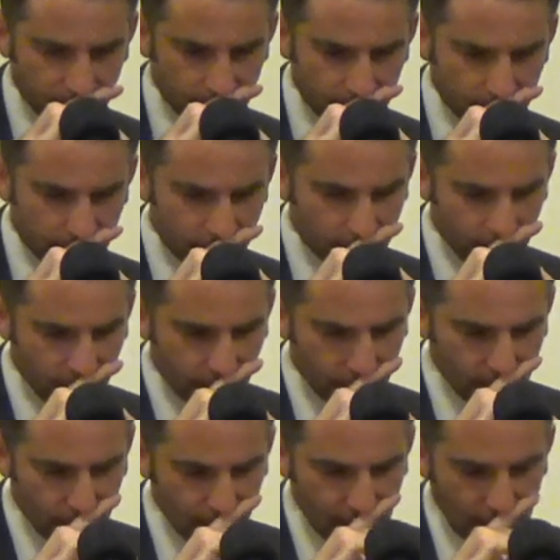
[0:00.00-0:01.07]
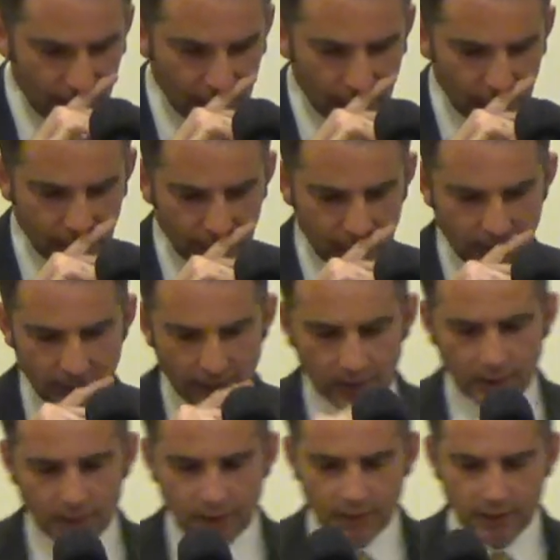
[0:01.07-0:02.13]

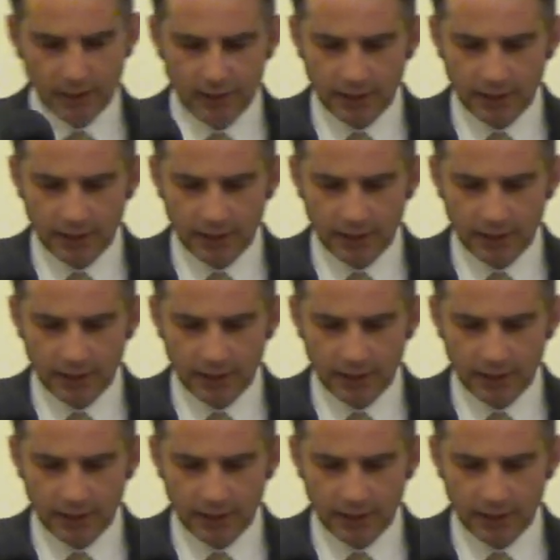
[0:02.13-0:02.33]
(no one is talking)